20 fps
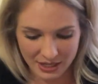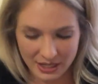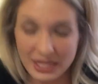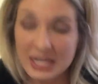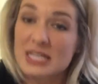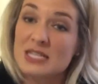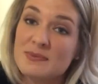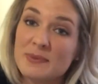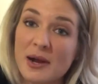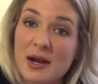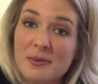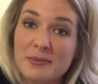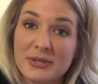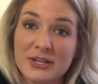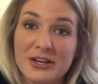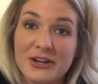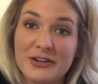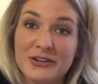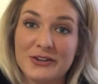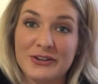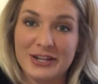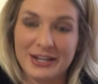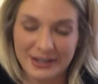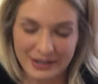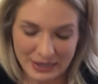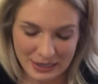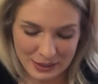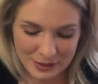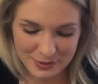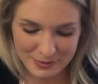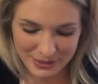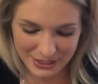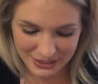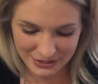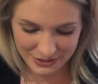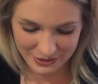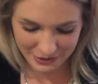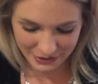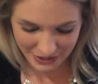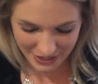He's probably hungry. I gotta go make
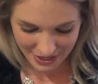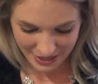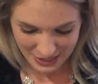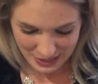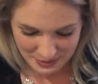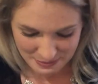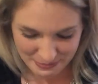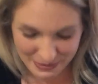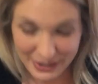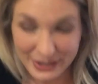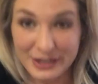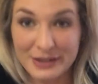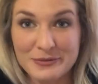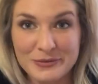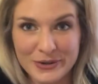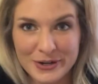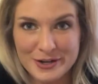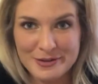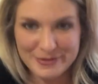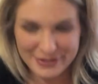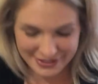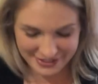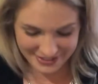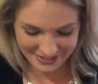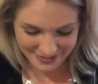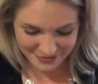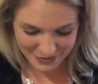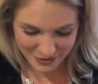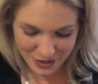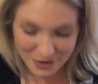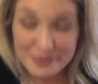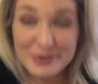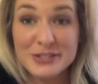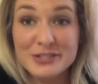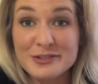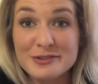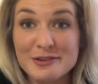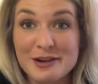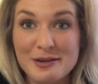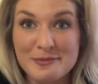dinner. But we're almost
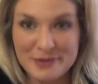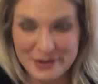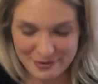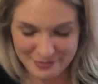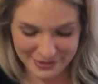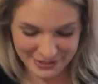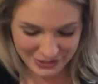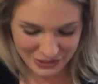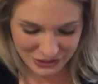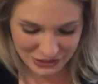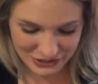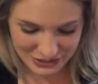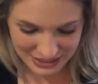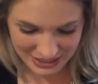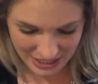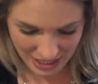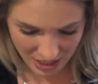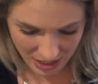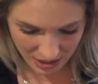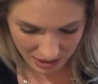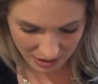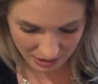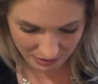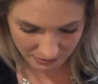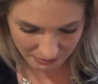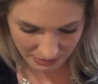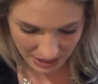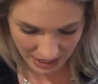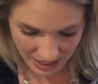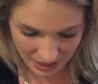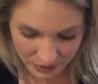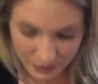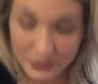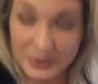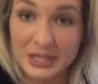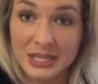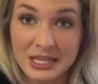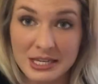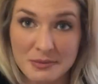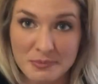through, I promise, girls. I don't
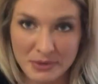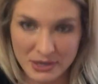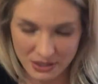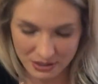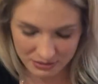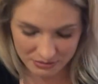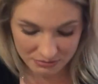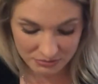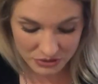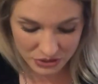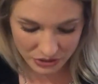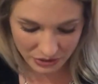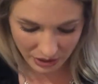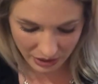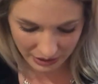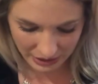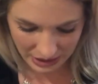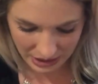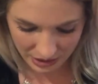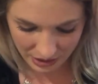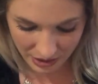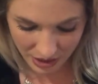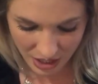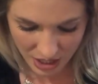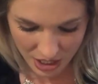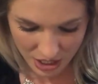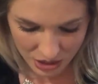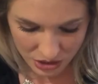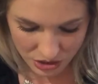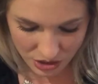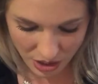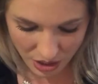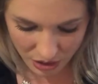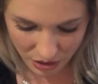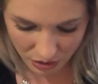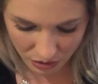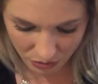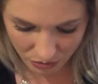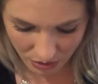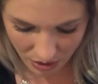want to keep y'all too long either.
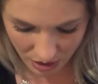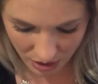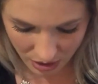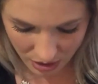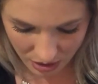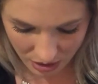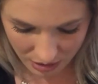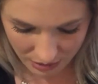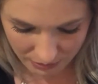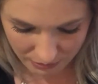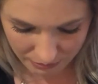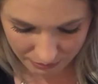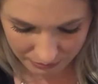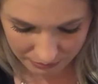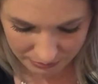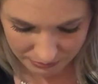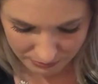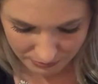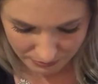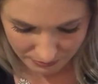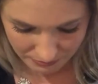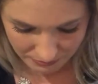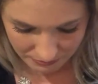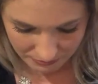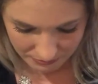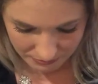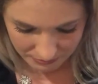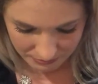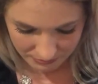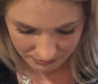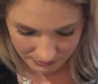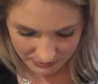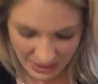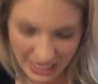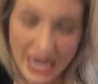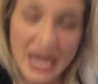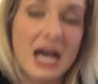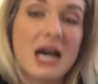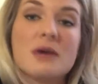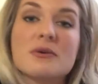So,
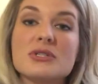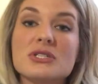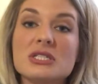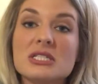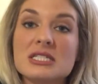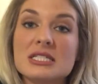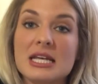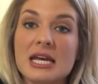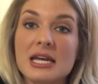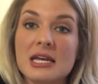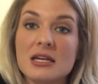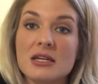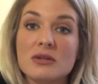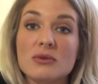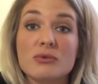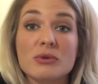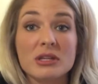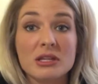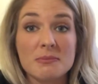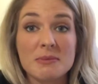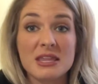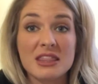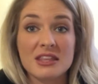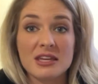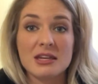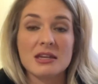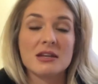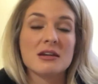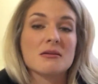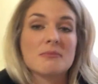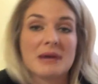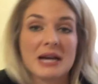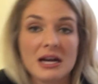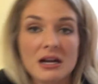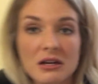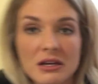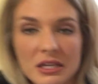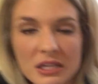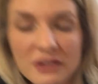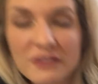yeah, I was just saying, really be thinking
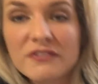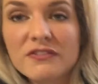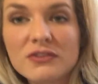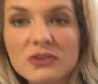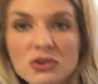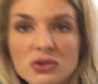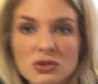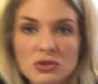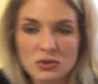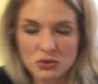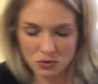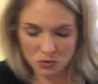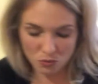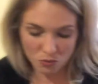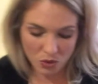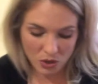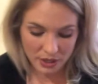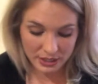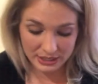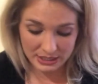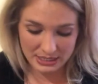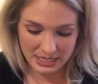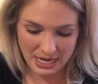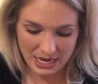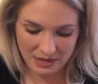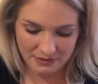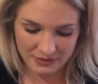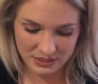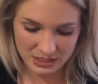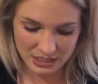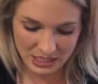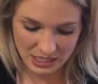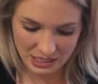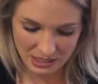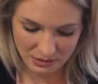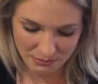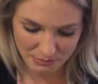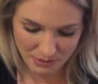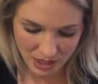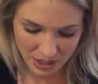about if you want to have a
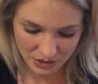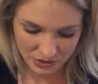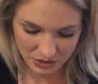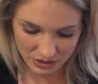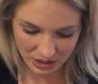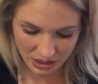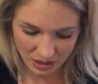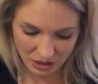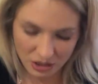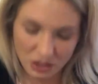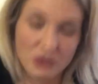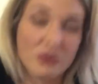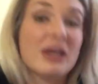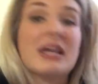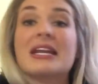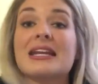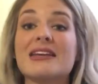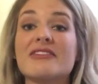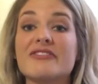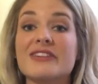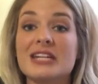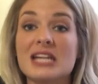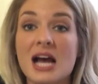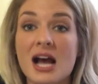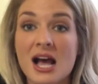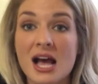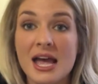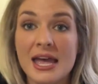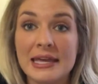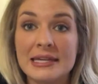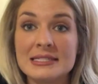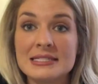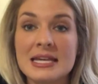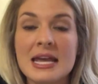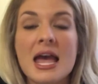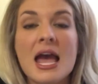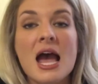team underneath you. And if not,